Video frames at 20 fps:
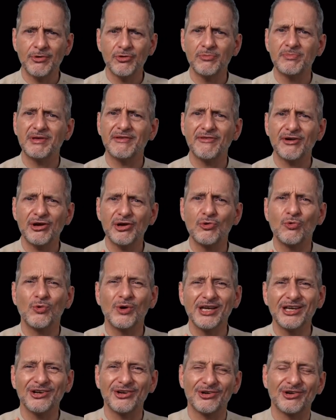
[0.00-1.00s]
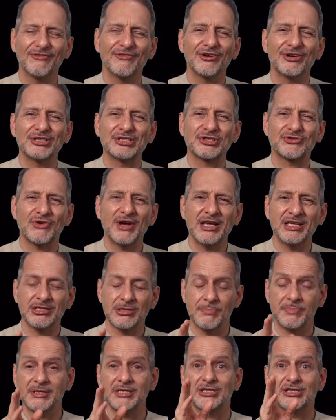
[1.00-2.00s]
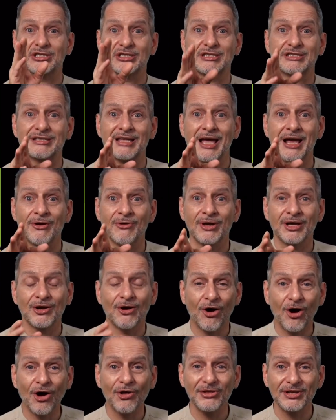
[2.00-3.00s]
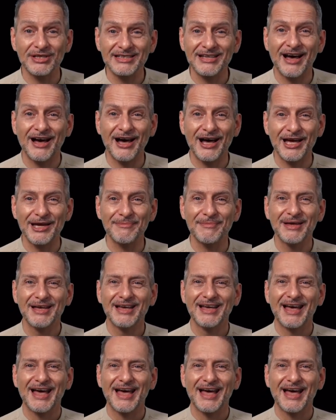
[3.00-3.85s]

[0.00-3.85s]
It would be very weird or very strange to be just staring all the time